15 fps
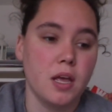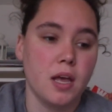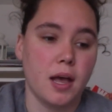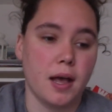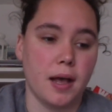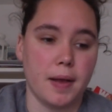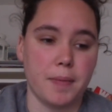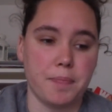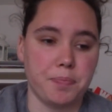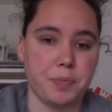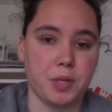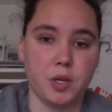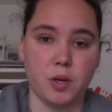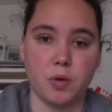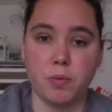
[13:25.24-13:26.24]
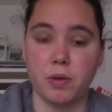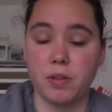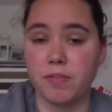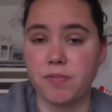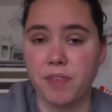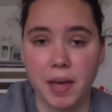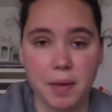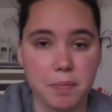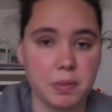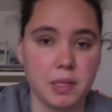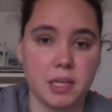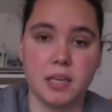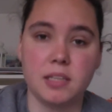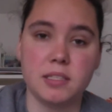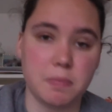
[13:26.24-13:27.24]
you know, with
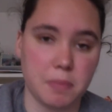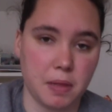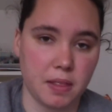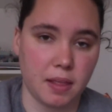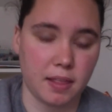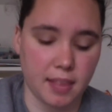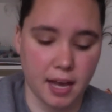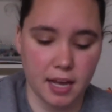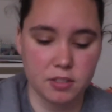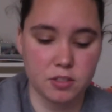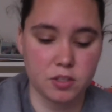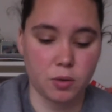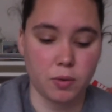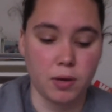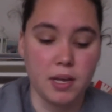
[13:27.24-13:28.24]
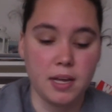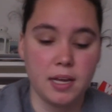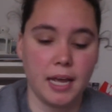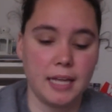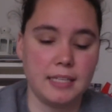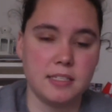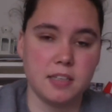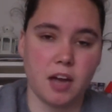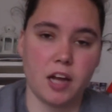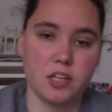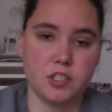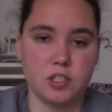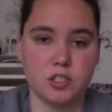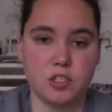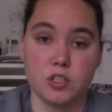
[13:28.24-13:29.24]
family, something like that. So it's not
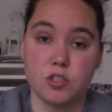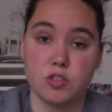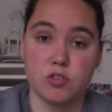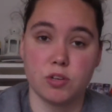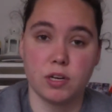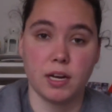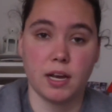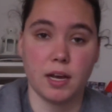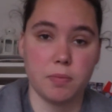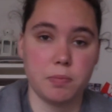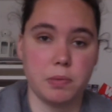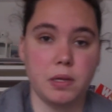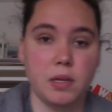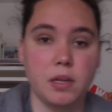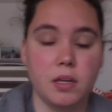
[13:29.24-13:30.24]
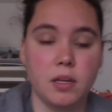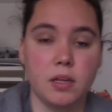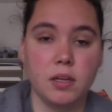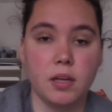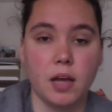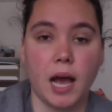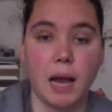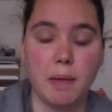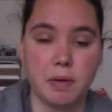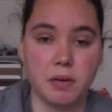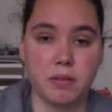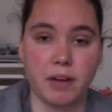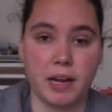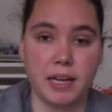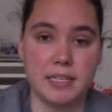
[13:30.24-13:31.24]
just a straight up, I'm going to
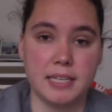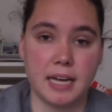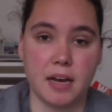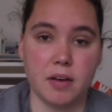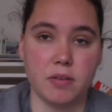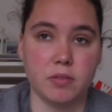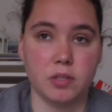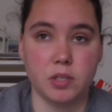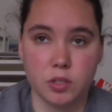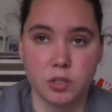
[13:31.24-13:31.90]
write down